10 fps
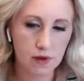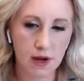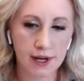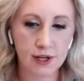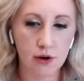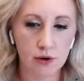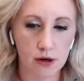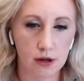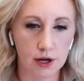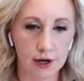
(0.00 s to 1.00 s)
I can go a
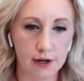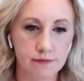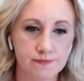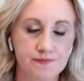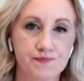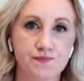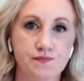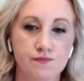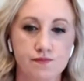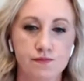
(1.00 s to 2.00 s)
little longer.
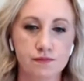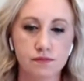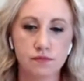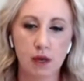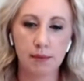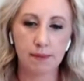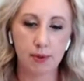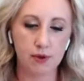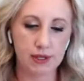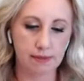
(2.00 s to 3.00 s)
I'm going to
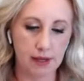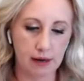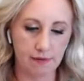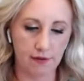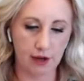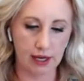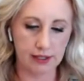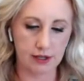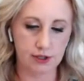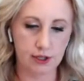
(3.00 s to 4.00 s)
pull something up for you guys
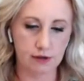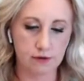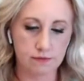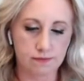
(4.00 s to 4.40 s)
here too,